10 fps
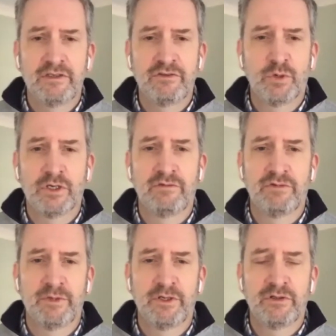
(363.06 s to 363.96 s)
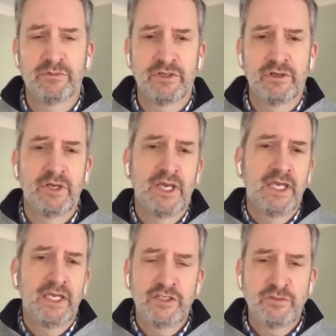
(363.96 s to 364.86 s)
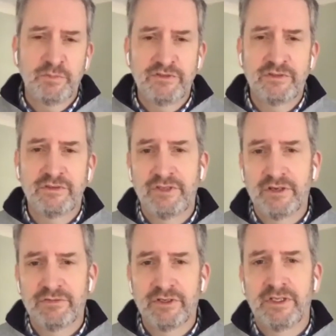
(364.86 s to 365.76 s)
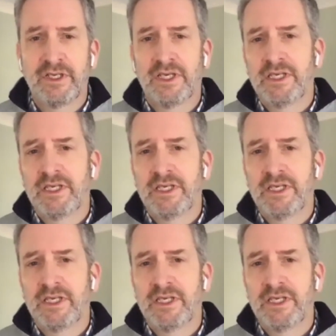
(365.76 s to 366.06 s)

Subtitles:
is working from home. So each business is different.